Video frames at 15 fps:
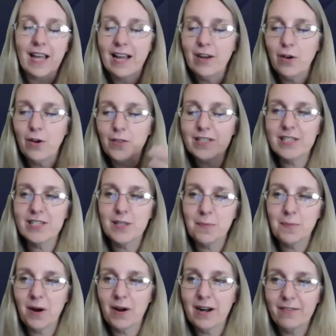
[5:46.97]
I know this is the
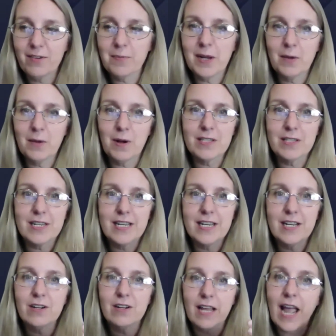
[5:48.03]
part everybody wants to
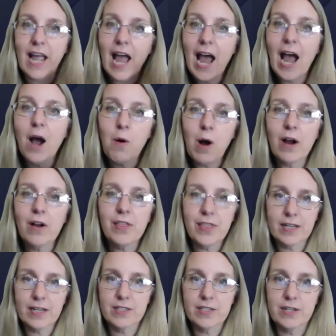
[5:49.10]
hear, like how are
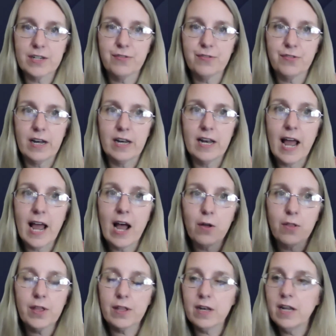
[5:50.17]
things different now
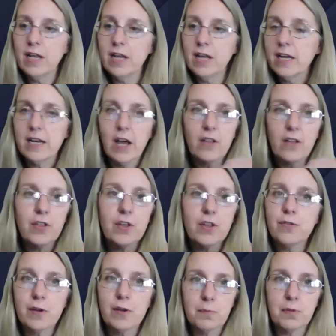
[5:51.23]
that
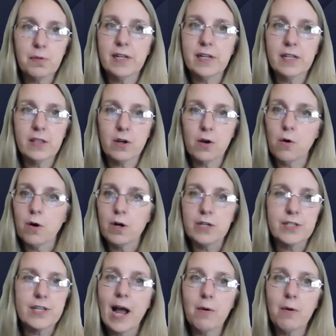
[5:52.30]
you've completed the course,
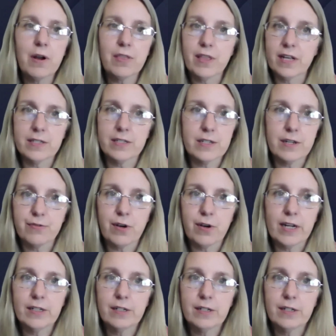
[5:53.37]
how are things different?